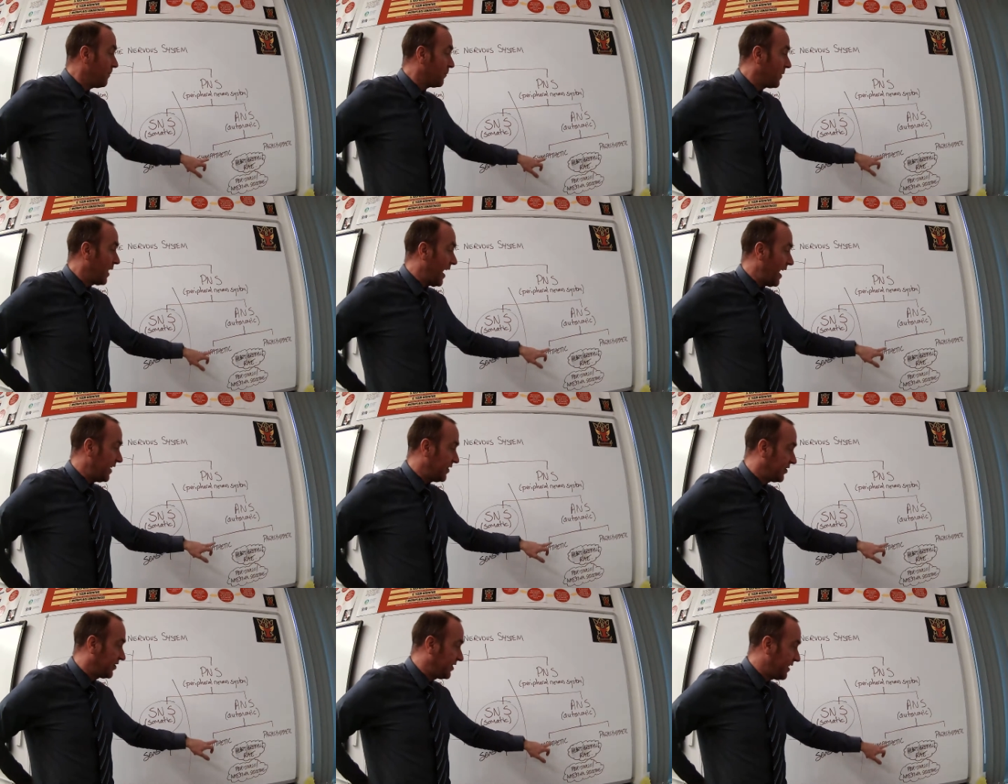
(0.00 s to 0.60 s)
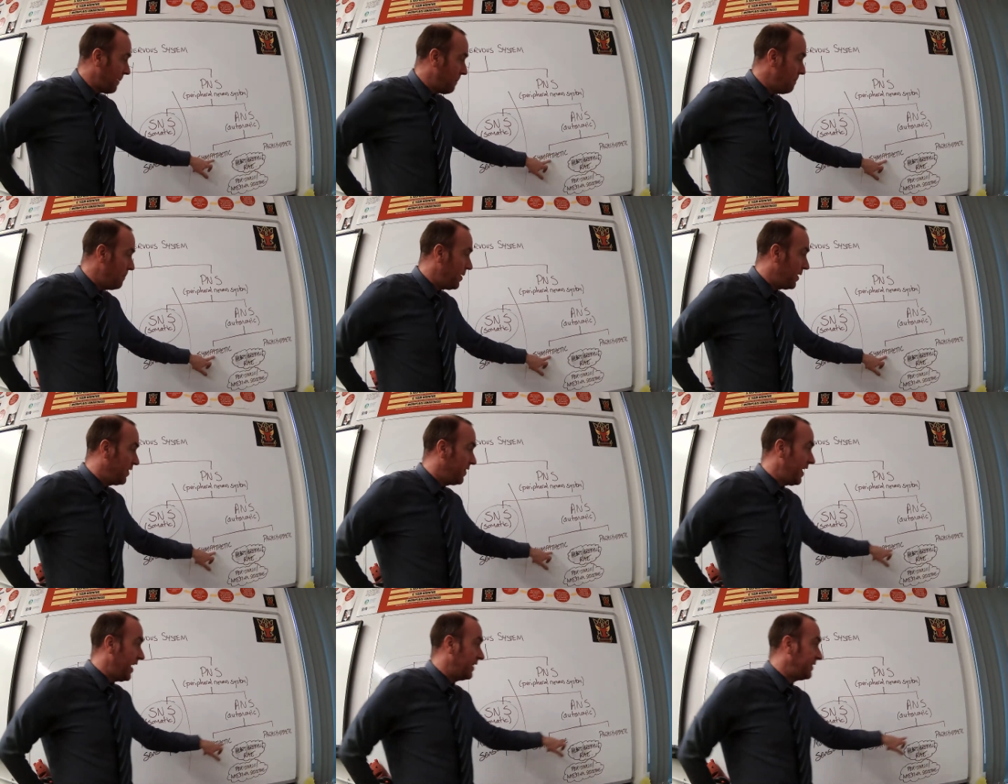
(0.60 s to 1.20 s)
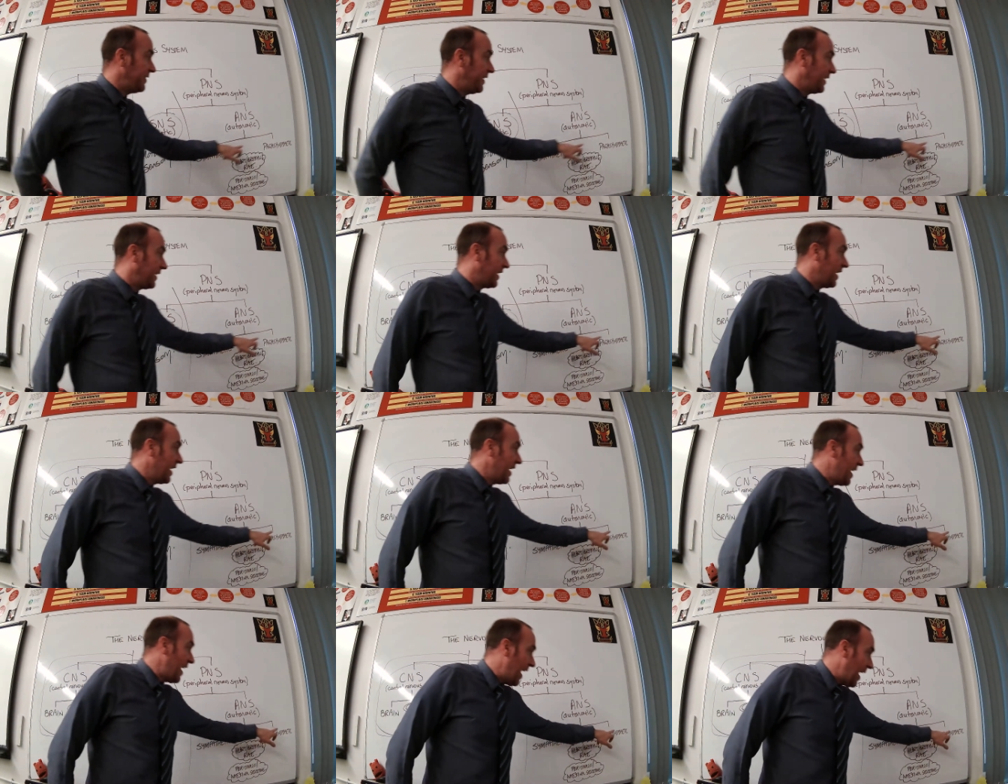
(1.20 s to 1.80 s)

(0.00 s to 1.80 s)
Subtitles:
That is sympathetic and